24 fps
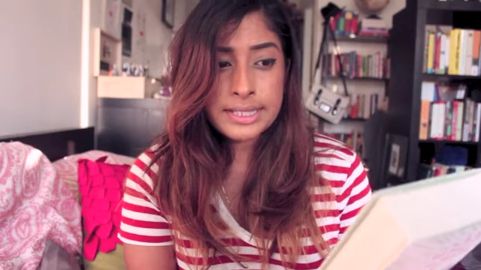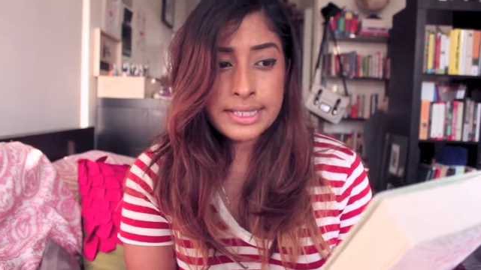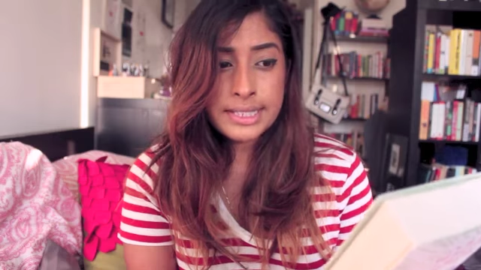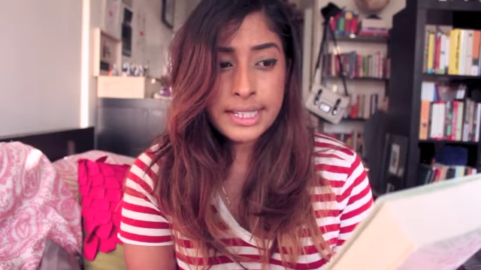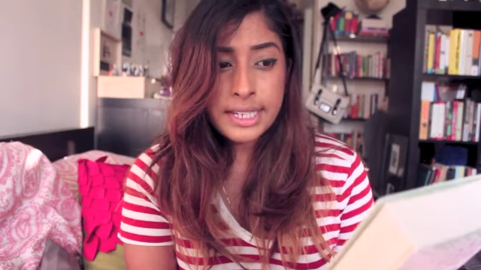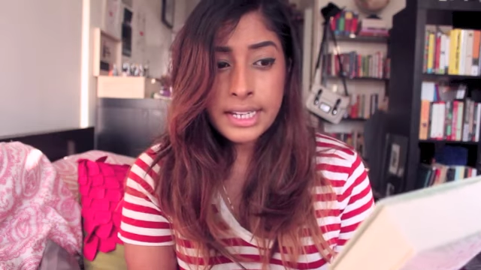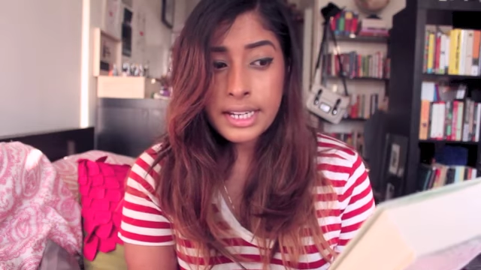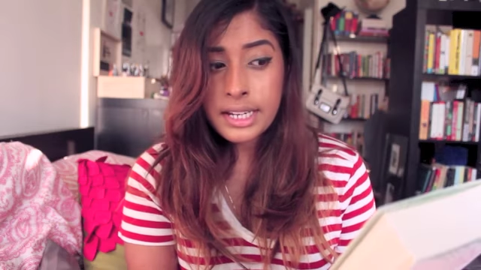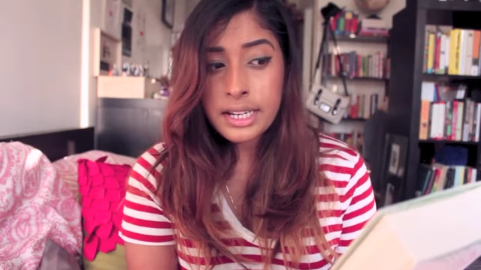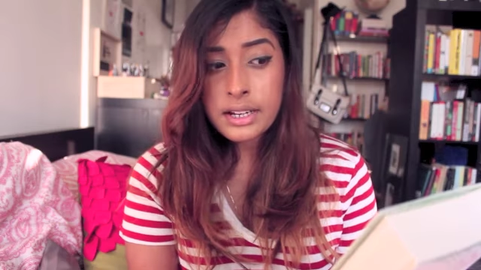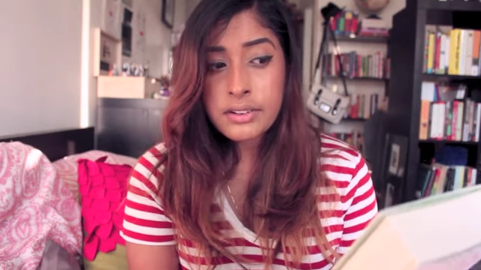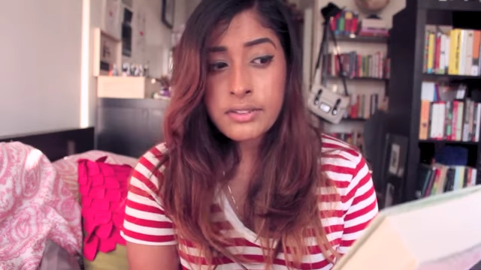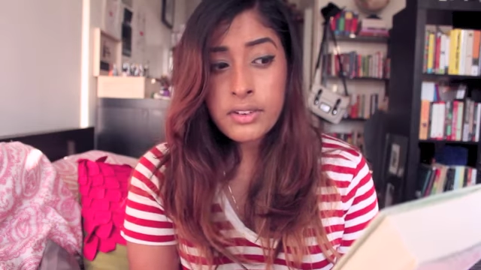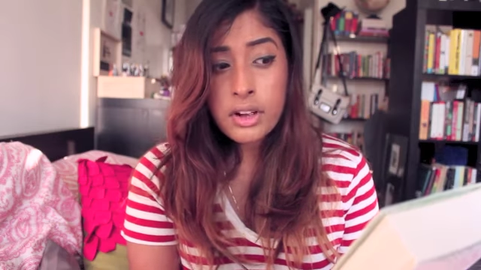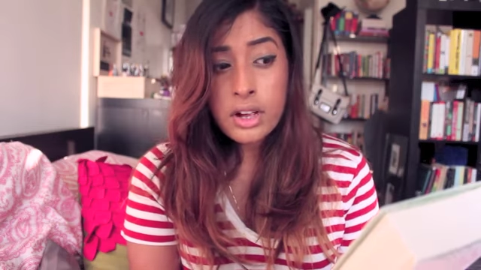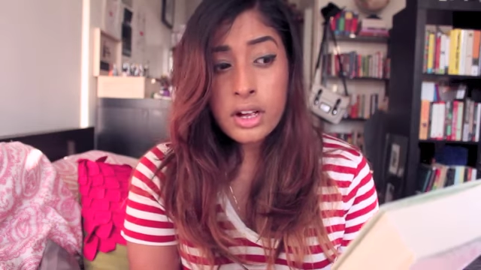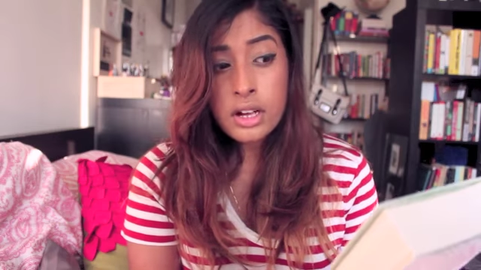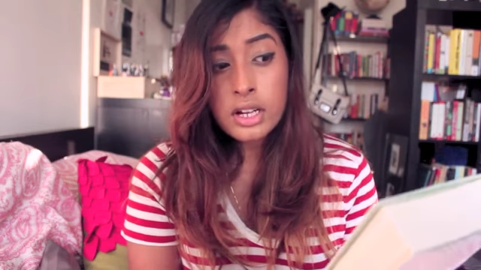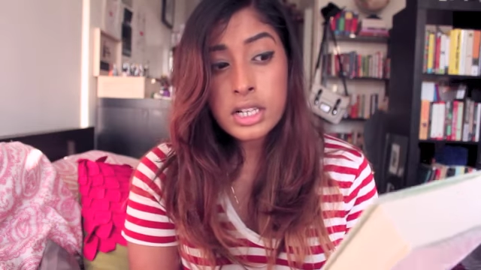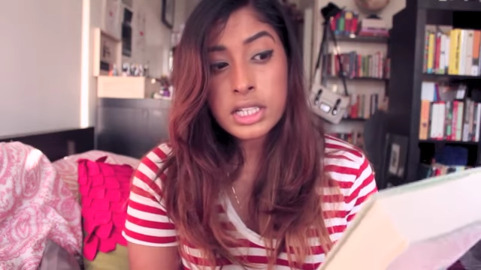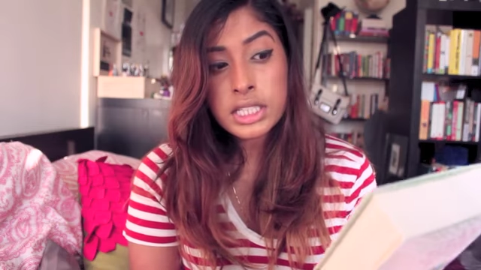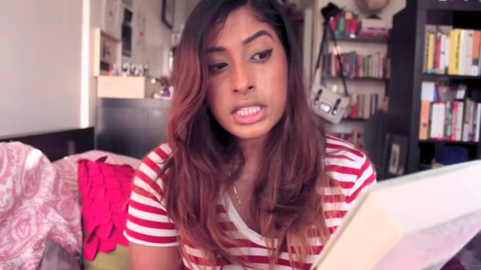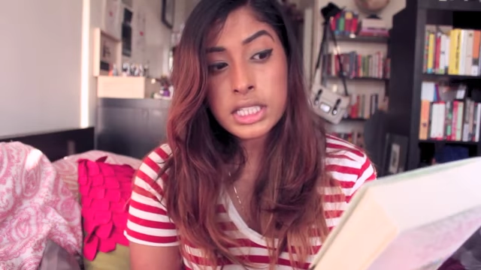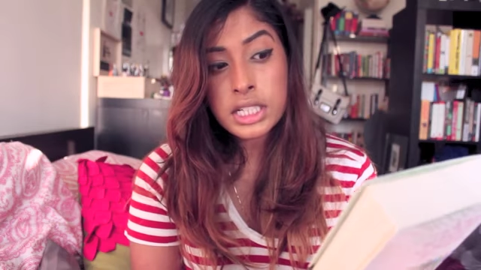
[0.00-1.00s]
City of
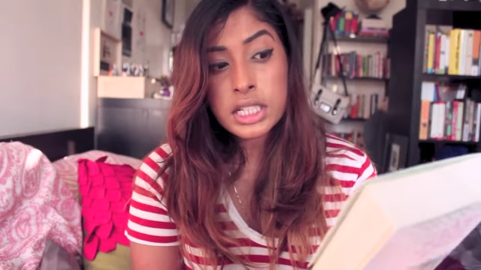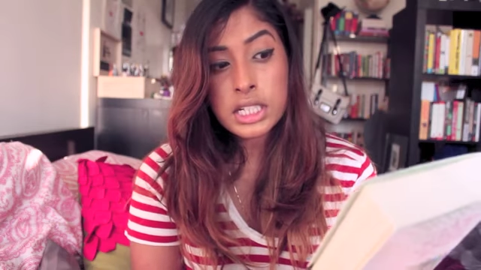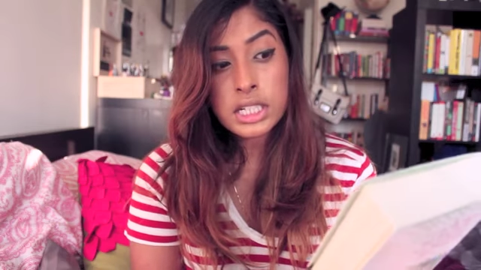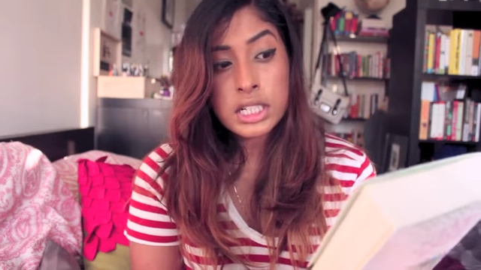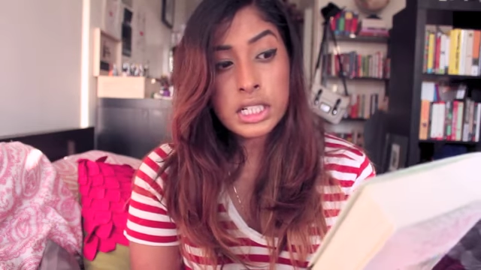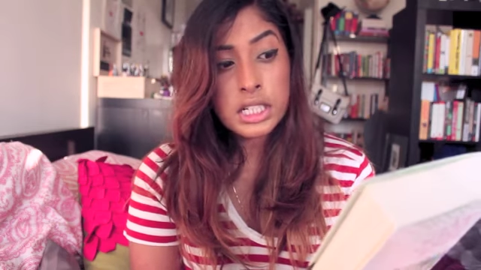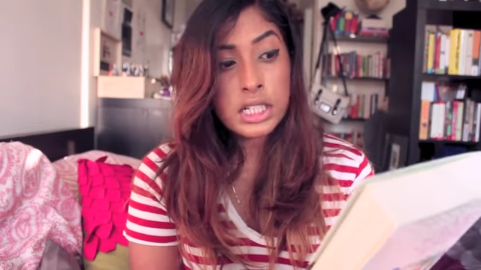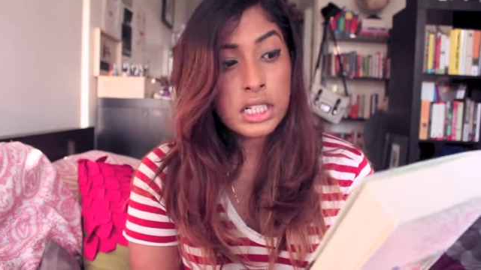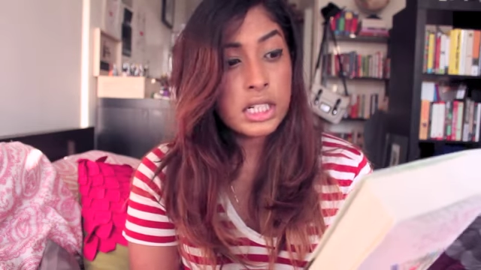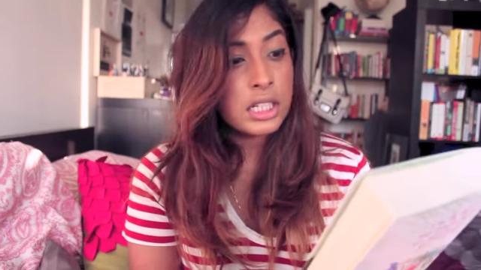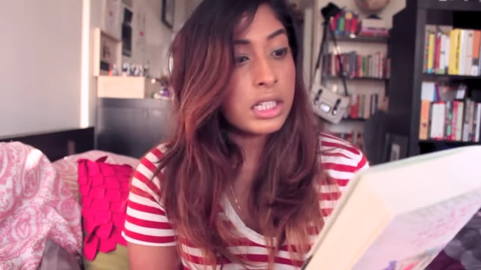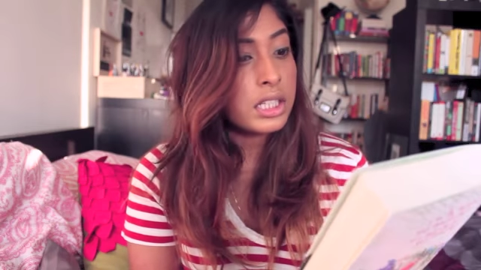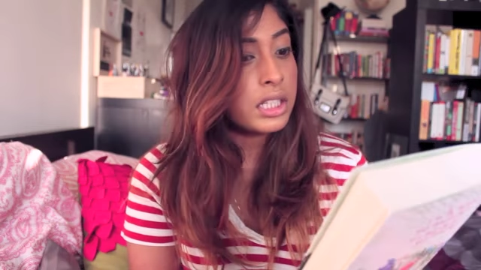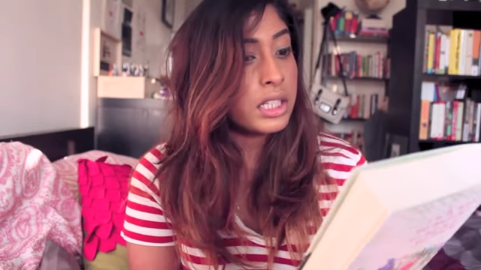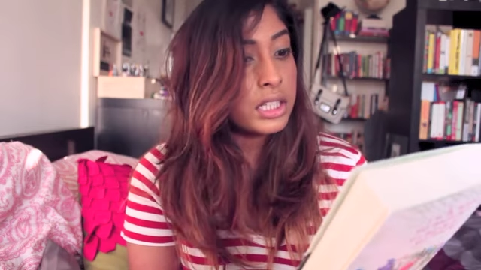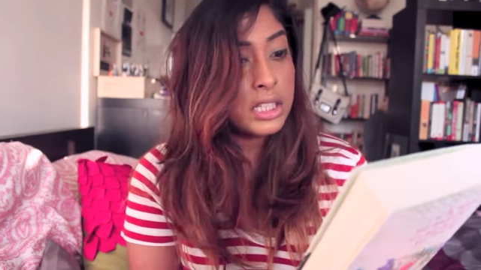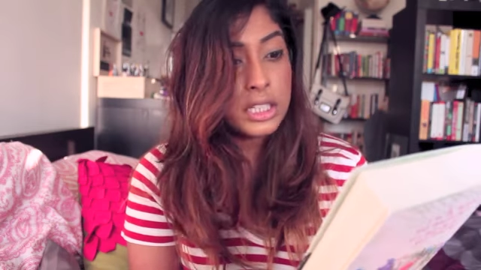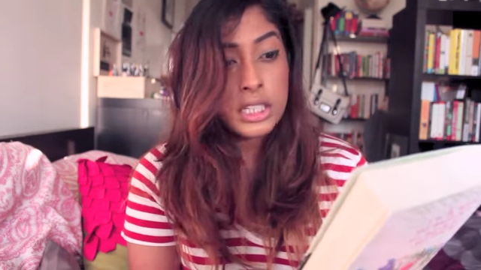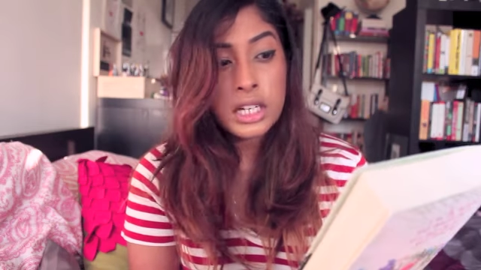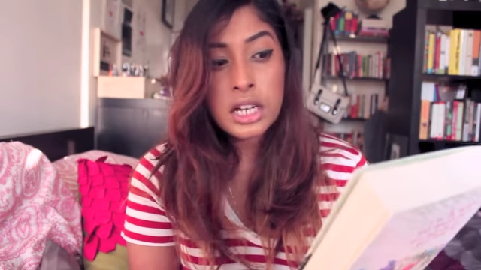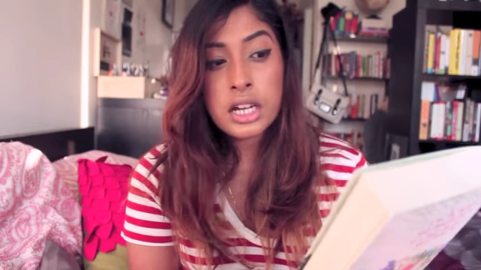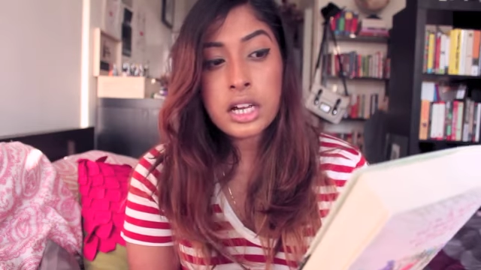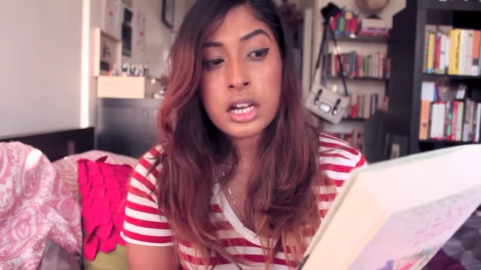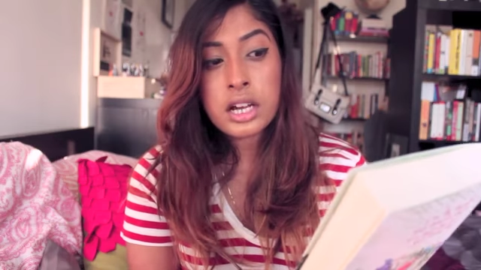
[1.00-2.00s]
Oz,
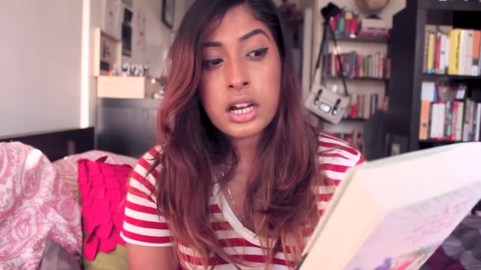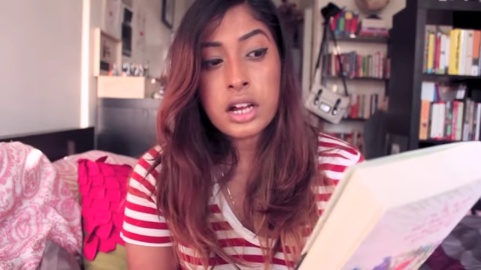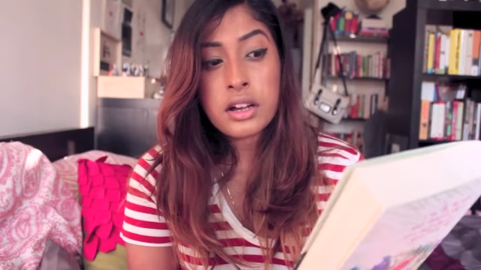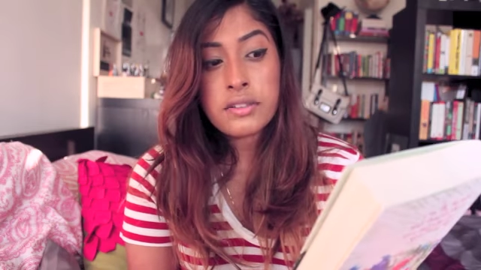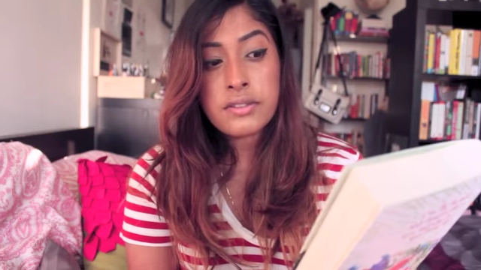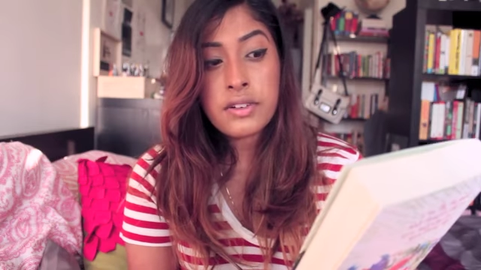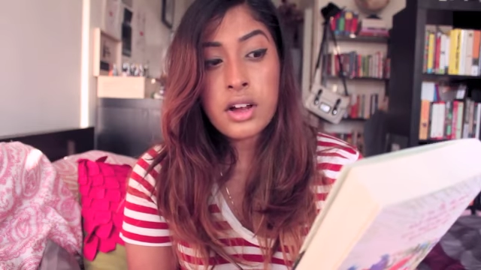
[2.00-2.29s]
Glinda of